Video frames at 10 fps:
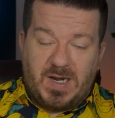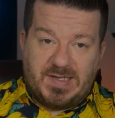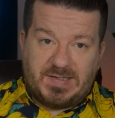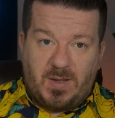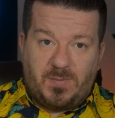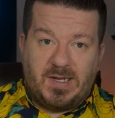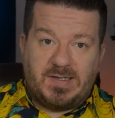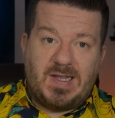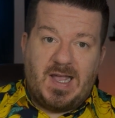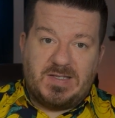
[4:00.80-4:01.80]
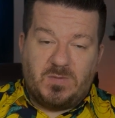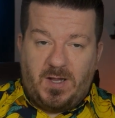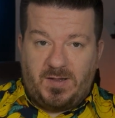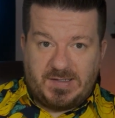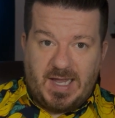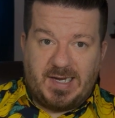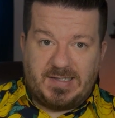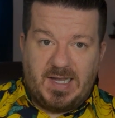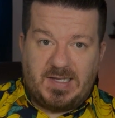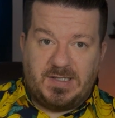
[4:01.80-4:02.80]
as Epix, as well as
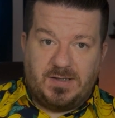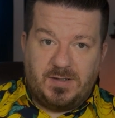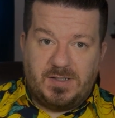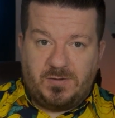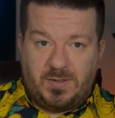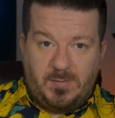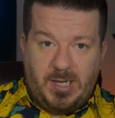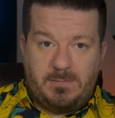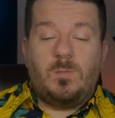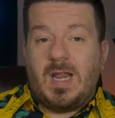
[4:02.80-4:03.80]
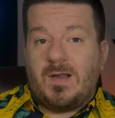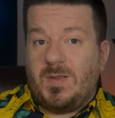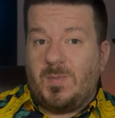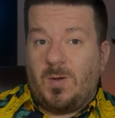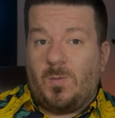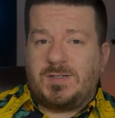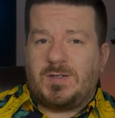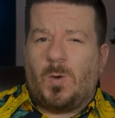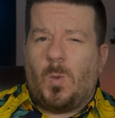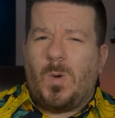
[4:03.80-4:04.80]
access to their streaming. Now you might
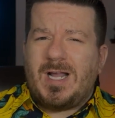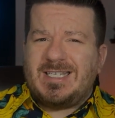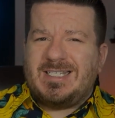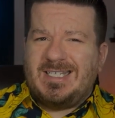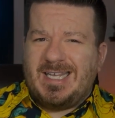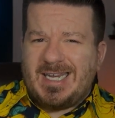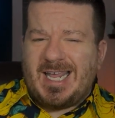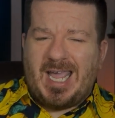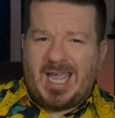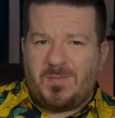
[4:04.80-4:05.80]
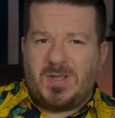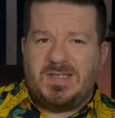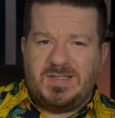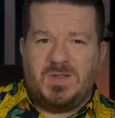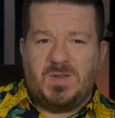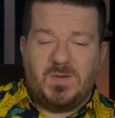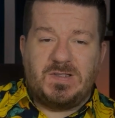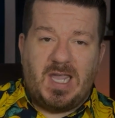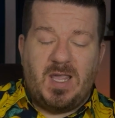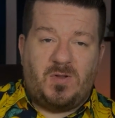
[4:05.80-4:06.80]
wonder, what did happen to those
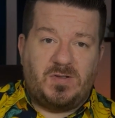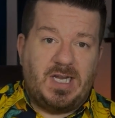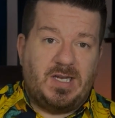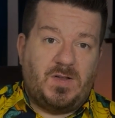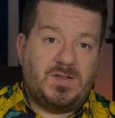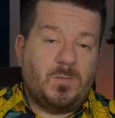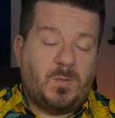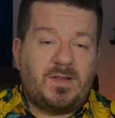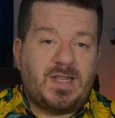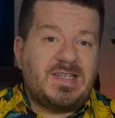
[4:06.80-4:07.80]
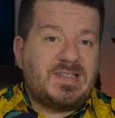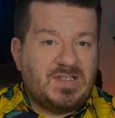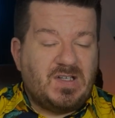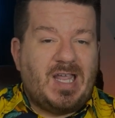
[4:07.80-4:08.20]
cable channels? Well, they still